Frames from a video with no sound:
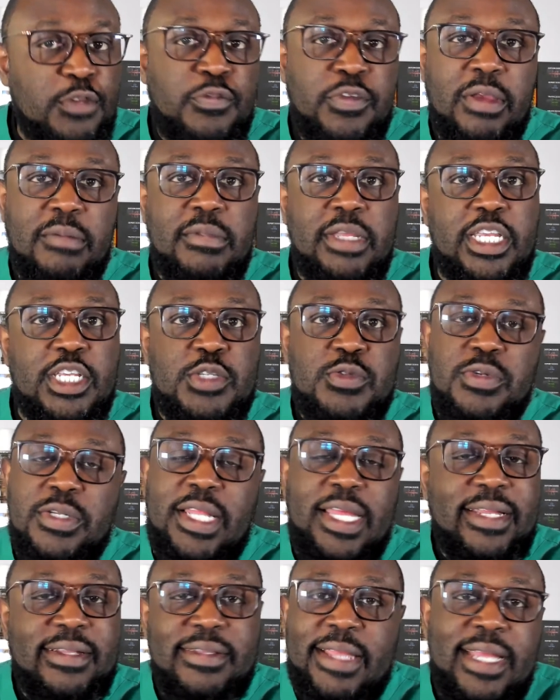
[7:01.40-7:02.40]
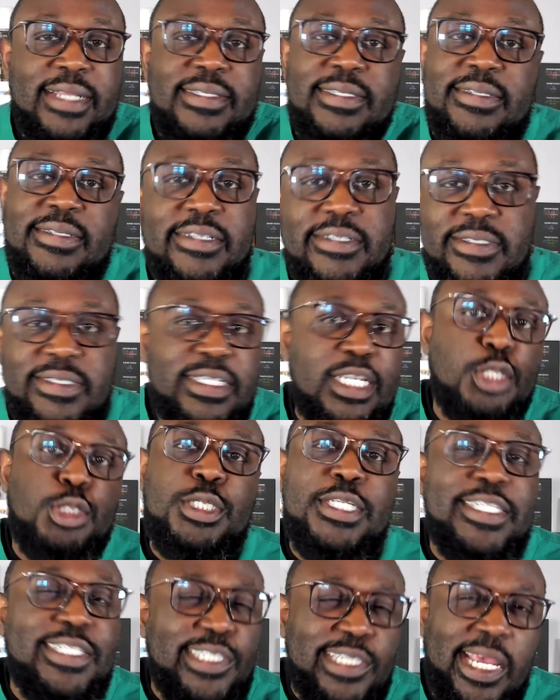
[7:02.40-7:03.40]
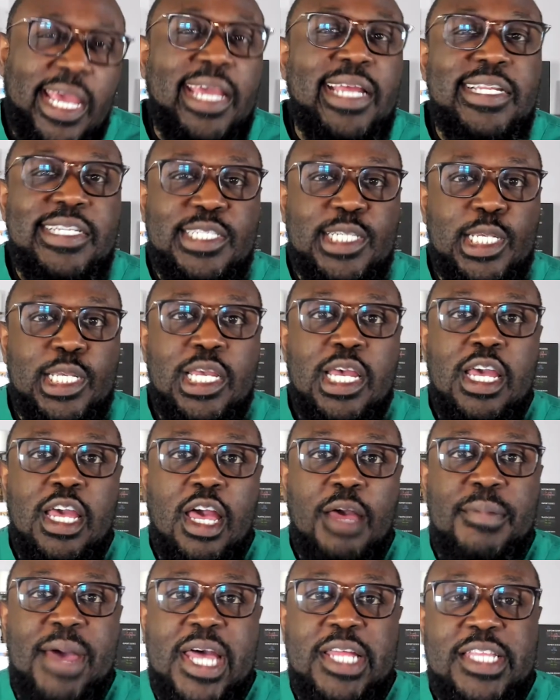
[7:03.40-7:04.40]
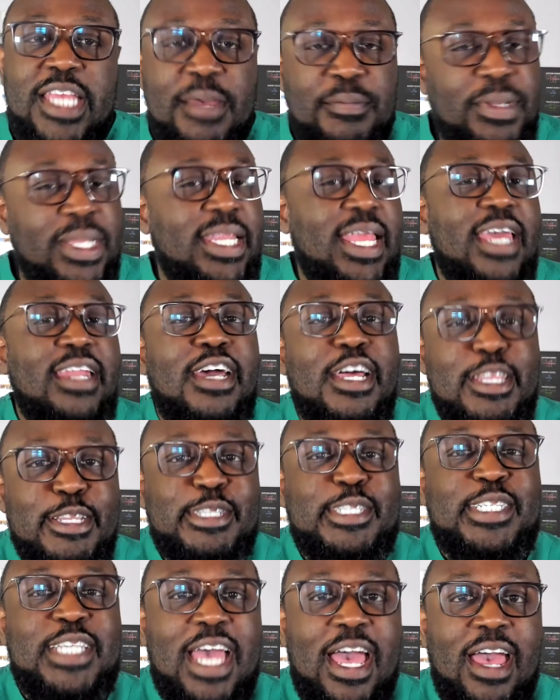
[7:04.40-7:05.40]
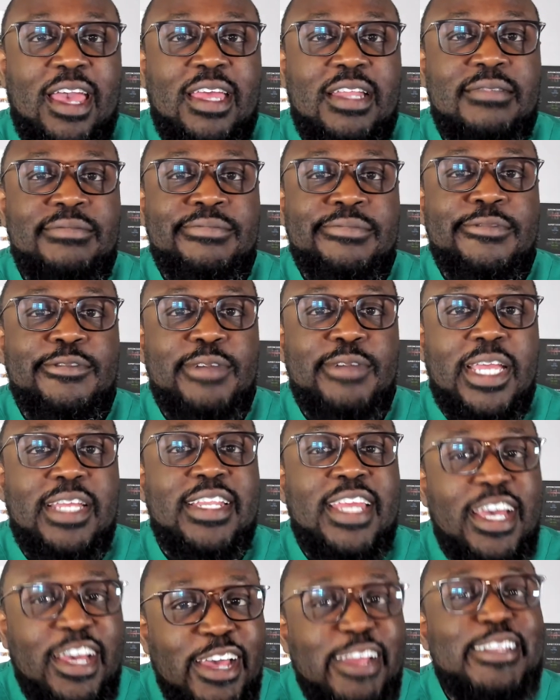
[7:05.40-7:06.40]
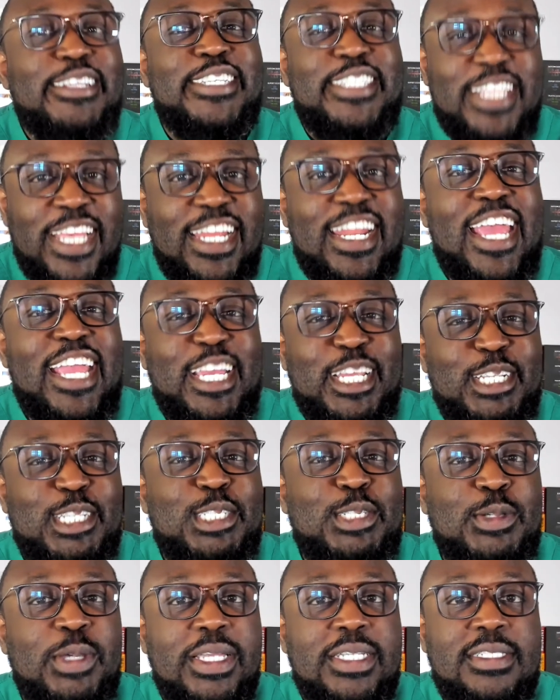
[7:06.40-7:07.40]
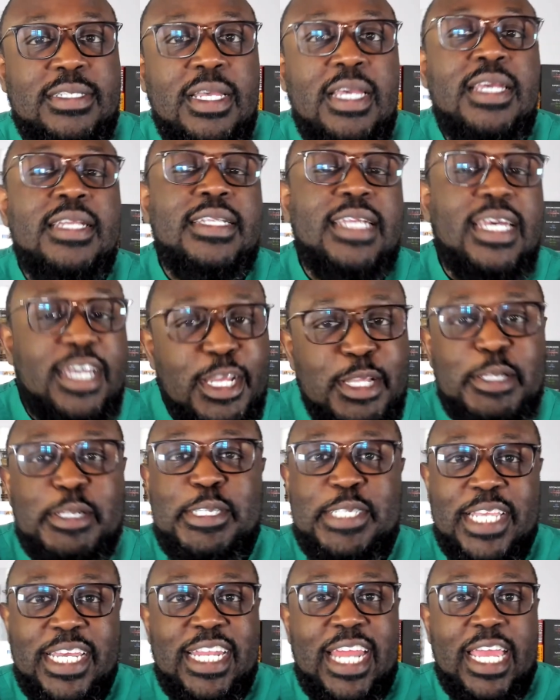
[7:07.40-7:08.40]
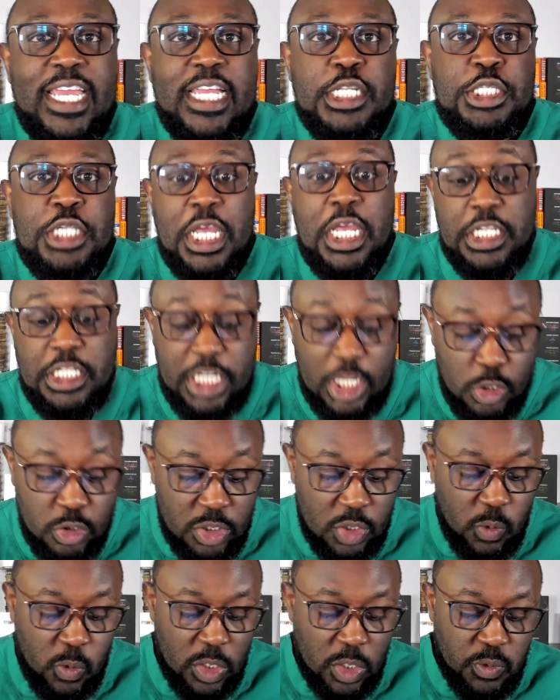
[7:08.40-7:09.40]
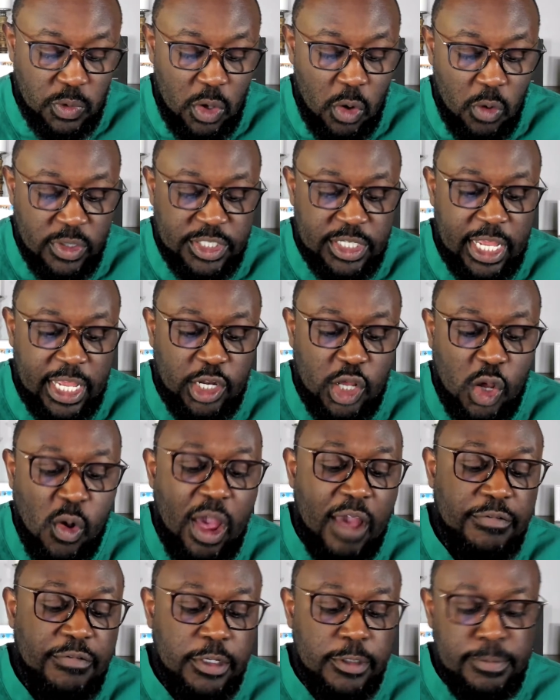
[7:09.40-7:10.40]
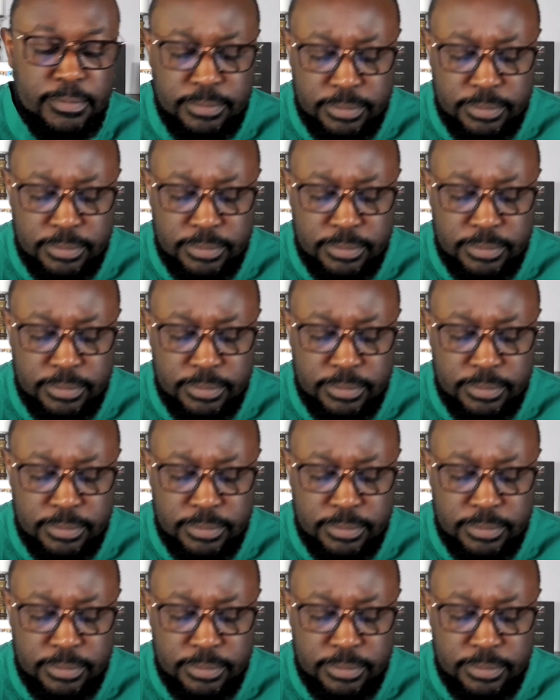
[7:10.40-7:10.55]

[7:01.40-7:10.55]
family history. Like there's nothing changing about that. But that other side, right? That other side I can address. That other side I can change. Those are the ones we always try to go after.